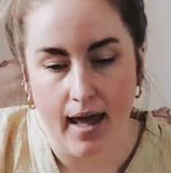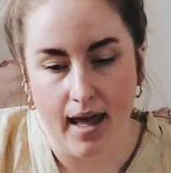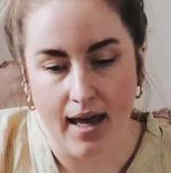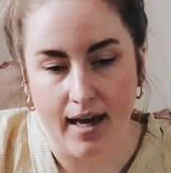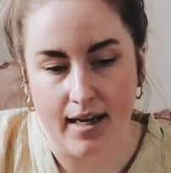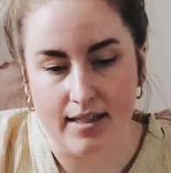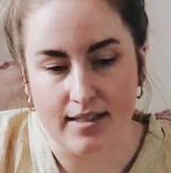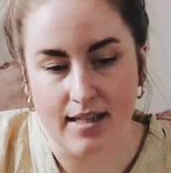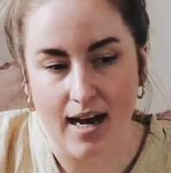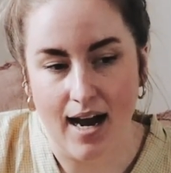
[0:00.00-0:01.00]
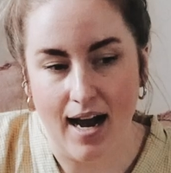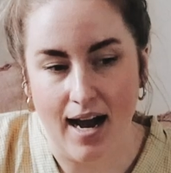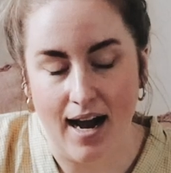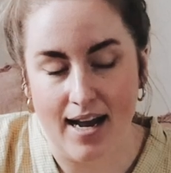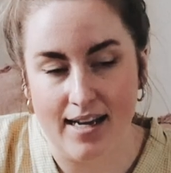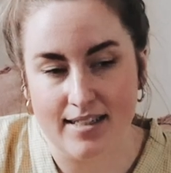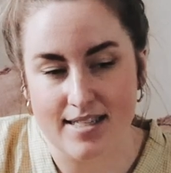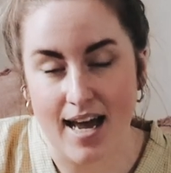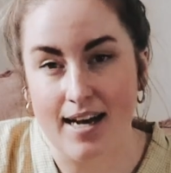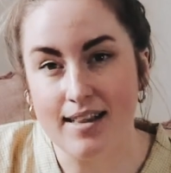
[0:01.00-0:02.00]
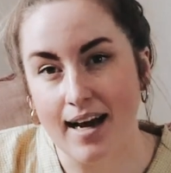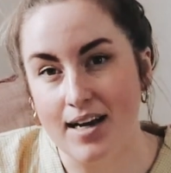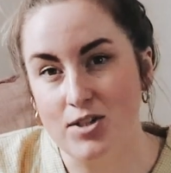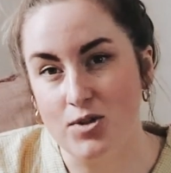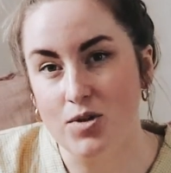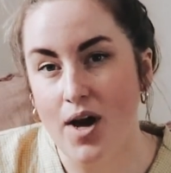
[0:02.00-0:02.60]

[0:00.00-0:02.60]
and I decided that I do